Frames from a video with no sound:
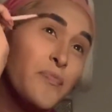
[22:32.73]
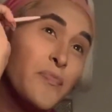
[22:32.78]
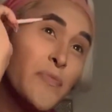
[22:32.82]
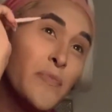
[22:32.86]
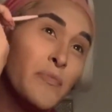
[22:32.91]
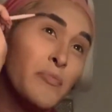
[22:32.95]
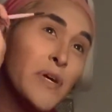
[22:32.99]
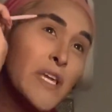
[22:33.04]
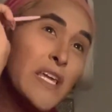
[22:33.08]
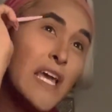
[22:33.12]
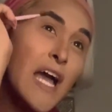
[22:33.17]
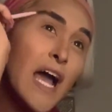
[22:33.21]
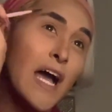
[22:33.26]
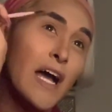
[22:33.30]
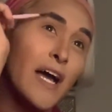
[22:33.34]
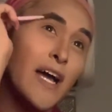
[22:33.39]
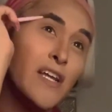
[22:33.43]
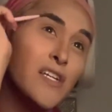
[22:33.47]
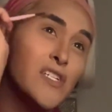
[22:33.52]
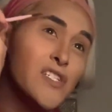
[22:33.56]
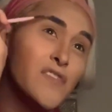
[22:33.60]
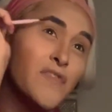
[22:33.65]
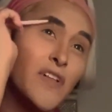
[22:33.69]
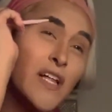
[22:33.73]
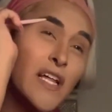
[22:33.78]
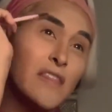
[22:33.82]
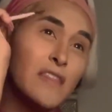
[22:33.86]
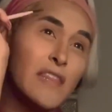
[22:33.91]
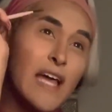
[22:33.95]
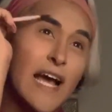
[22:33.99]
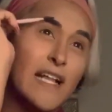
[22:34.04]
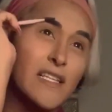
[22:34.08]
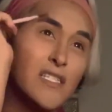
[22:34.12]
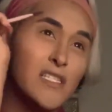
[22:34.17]
But yeah, I just feel like
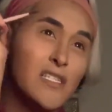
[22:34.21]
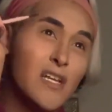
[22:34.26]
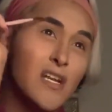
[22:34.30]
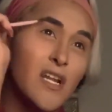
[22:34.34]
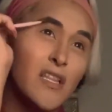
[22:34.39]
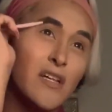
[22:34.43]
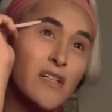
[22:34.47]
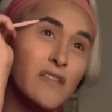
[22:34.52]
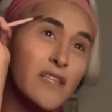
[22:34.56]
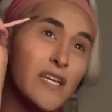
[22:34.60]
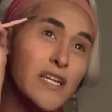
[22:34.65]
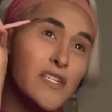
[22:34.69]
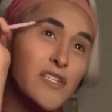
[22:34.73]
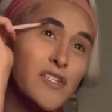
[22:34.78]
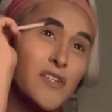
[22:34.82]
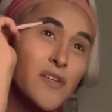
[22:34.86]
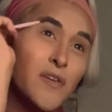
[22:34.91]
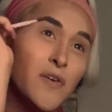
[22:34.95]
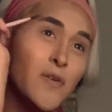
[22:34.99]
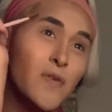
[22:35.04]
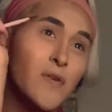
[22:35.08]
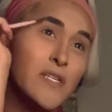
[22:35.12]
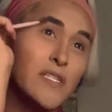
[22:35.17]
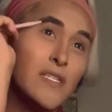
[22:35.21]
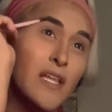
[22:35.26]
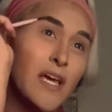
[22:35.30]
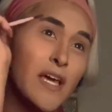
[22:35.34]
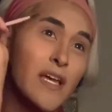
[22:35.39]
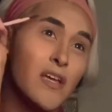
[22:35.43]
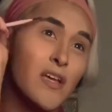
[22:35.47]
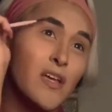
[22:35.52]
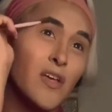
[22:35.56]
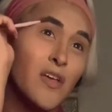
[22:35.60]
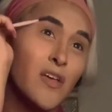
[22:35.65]
that's another thing too, is
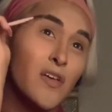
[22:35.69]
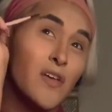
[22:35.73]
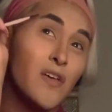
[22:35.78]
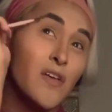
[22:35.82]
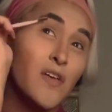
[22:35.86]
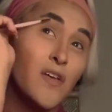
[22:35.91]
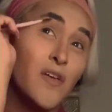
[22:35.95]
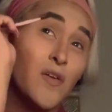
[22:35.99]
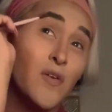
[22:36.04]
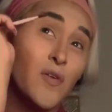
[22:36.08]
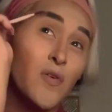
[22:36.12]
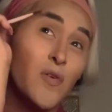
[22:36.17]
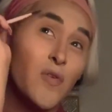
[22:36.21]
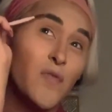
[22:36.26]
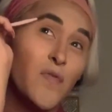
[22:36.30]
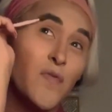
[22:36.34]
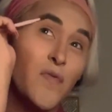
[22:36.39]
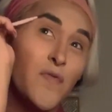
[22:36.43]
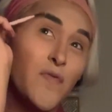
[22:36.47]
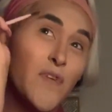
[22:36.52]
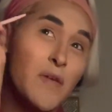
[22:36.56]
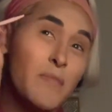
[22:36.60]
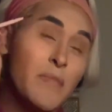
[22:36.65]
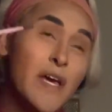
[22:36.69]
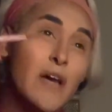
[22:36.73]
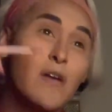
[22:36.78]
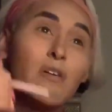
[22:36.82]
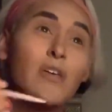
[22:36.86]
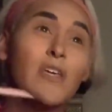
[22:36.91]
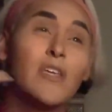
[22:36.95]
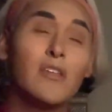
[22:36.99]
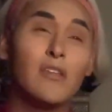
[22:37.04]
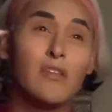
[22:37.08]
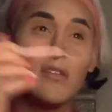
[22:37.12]
like
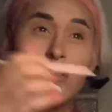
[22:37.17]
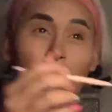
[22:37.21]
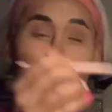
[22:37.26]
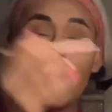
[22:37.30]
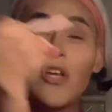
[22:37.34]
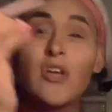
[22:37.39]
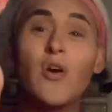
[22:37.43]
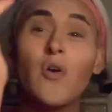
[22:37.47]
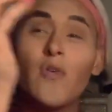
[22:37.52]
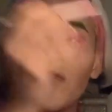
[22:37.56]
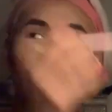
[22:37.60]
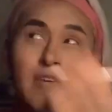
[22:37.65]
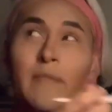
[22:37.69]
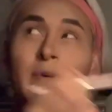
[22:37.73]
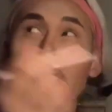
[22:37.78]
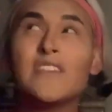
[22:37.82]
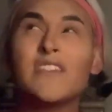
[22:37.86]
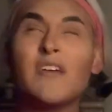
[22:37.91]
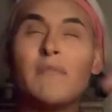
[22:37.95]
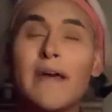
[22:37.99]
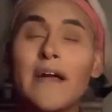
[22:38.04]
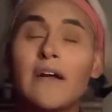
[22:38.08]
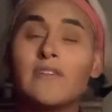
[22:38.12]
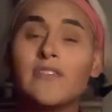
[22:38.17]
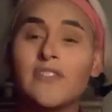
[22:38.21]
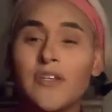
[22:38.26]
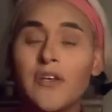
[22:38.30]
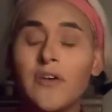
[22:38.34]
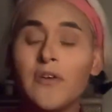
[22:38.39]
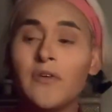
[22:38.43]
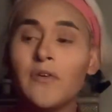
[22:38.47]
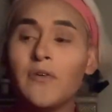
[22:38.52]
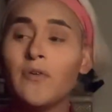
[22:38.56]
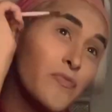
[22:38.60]
female, you can go female to male
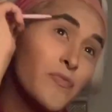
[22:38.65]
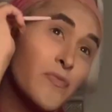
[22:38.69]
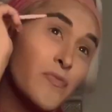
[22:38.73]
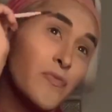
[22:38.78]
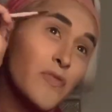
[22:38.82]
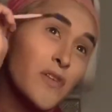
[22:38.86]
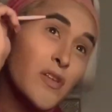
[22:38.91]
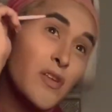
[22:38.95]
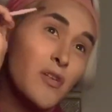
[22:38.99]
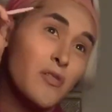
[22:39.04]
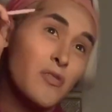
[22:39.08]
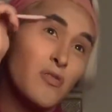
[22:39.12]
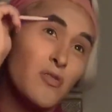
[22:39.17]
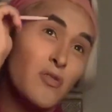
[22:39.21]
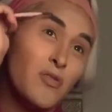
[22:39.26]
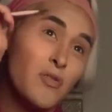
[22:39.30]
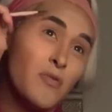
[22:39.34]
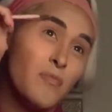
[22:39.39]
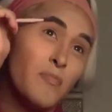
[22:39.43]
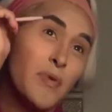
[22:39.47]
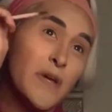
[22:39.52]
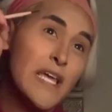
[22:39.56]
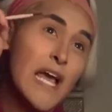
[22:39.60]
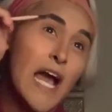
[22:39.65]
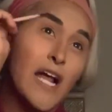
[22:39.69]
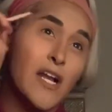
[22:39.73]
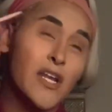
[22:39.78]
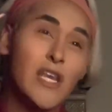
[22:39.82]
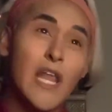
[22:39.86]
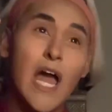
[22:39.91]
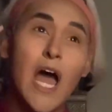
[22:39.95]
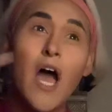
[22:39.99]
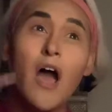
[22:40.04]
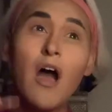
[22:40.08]
too. But yeah,
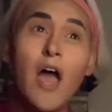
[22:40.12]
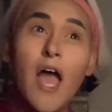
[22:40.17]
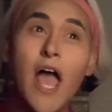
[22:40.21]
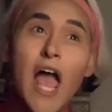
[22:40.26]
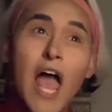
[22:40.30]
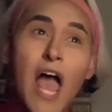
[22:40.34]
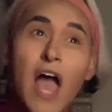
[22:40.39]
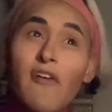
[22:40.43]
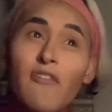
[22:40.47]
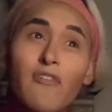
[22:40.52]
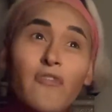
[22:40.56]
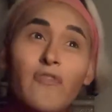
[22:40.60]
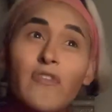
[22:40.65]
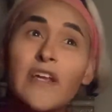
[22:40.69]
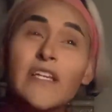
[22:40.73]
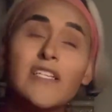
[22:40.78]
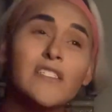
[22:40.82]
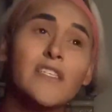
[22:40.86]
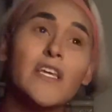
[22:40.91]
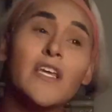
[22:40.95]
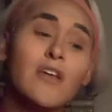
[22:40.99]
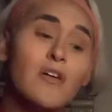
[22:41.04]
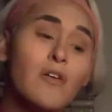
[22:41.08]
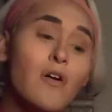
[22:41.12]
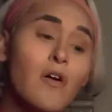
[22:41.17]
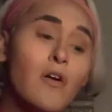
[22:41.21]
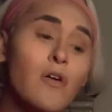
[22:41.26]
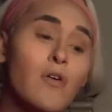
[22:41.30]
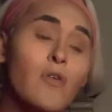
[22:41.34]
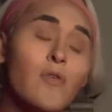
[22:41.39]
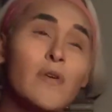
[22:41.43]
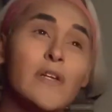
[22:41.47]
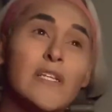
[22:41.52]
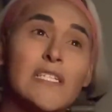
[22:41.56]
not every
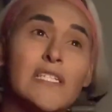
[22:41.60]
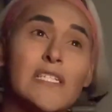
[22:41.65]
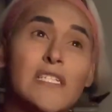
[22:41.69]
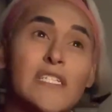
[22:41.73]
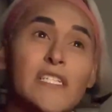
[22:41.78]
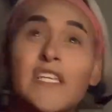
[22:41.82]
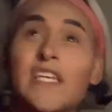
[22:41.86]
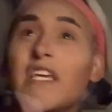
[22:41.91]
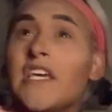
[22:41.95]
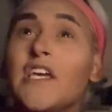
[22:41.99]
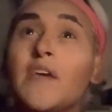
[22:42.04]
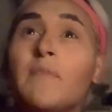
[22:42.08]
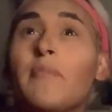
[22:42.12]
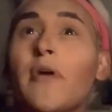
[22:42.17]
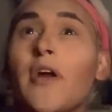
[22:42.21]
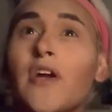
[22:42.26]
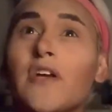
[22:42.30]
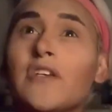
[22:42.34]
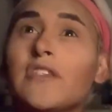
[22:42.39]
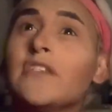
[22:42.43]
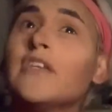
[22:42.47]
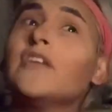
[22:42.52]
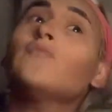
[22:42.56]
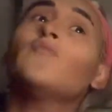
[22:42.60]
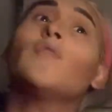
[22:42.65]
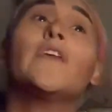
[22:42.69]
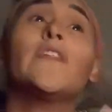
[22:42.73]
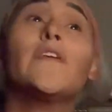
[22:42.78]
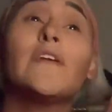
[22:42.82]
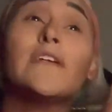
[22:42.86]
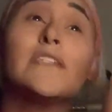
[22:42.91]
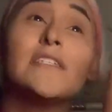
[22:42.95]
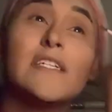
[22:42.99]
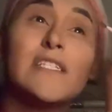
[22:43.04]
single T person,
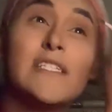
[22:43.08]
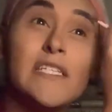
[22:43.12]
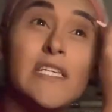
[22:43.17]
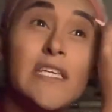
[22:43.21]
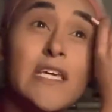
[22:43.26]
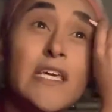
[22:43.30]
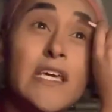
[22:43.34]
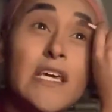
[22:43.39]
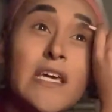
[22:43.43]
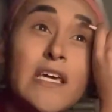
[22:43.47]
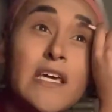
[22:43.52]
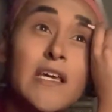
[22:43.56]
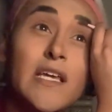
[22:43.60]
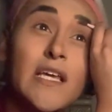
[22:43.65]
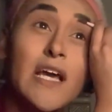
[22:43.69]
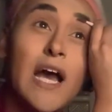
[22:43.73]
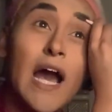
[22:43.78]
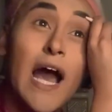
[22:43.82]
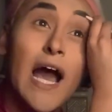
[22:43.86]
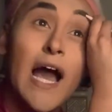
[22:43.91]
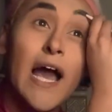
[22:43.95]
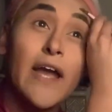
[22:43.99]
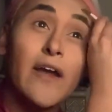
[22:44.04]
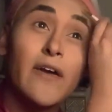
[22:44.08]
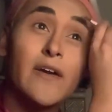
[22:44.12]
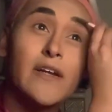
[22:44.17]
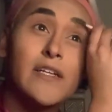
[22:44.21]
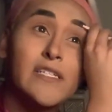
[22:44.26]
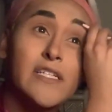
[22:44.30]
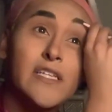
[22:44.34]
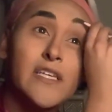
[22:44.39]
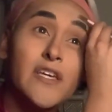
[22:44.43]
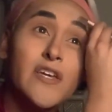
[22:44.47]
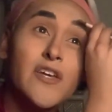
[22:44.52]
whether it's a T guy or a
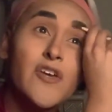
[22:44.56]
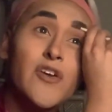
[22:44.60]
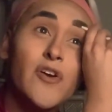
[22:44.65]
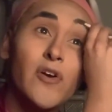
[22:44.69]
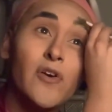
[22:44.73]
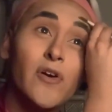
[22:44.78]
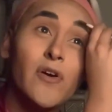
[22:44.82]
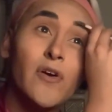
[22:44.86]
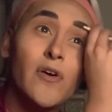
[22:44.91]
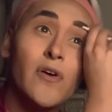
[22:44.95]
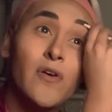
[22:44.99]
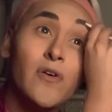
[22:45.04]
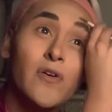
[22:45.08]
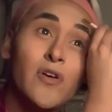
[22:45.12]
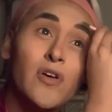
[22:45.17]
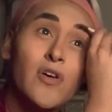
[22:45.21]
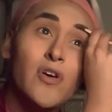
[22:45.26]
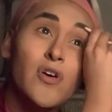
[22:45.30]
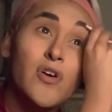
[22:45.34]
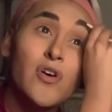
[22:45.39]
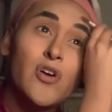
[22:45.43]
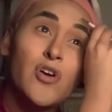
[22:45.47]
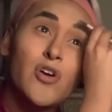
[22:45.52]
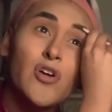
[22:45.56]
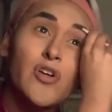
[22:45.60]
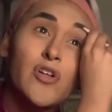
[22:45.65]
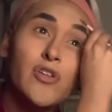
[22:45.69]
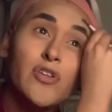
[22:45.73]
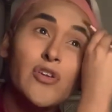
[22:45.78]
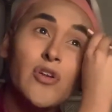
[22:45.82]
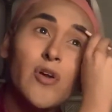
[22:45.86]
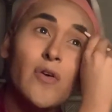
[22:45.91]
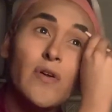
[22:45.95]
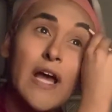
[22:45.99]
T girl,
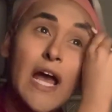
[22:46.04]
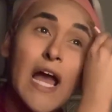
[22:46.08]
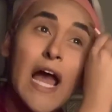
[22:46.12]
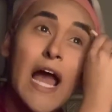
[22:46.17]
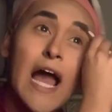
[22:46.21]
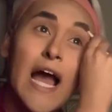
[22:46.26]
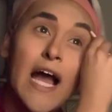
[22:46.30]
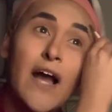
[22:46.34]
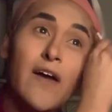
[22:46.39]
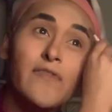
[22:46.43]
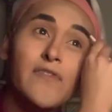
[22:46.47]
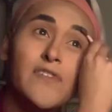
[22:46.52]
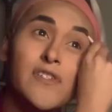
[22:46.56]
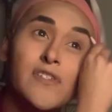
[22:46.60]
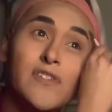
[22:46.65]
you don't have